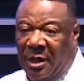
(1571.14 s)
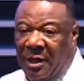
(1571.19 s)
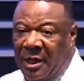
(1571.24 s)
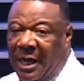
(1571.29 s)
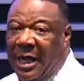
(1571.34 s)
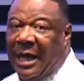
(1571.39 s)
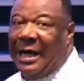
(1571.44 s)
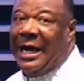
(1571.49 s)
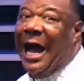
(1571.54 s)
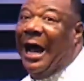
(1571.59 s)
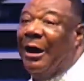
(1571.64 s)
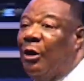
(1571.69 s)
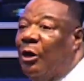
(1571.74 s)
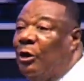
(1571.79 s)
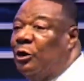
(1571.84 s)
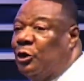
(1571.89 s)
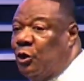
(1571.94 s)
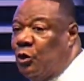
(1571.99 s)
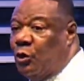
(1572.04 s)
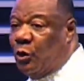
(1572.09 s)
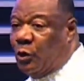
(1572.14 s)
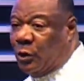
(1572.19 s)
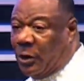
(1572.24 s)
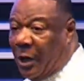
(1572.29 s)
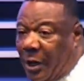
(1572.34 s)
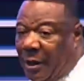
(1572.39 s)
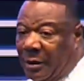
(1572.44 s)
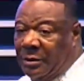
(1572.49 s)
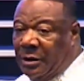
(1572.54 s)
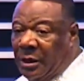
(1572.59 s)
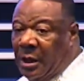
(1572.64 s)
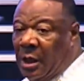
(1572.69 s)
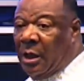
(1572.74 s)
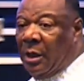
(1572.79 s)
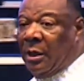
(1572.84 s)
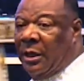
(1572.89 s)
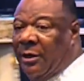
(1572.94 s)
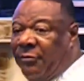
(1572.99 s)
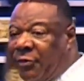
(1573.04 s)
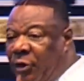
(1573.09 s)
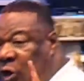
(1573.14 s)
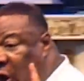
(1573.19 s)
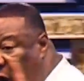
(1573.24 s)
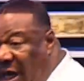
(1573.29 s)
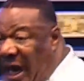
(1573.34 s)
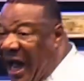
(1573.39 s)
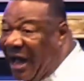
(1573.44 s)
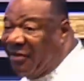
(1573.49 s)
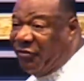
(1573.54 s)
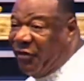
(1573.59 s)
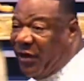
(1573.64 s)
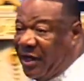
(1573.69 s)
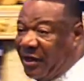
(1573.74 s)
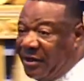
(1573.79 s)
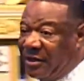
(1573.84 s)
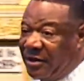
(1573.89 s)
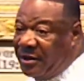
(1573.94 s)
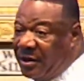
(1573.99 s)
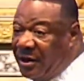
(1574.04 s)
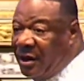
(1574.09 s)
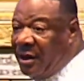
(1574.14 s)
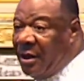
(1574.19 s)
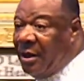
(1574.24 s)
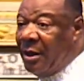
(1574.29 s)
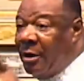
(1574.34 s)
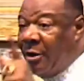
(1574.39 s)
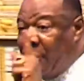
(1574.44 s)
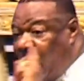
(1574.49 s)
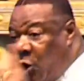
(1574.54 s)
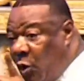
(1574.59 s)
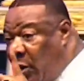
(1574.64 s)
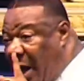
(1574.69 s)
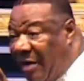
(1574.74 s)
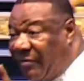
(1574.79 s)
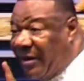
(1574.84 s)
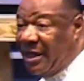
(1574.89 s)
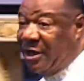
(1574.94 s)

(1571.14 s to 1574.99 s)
and how long you know God. If you don't have faith, you have an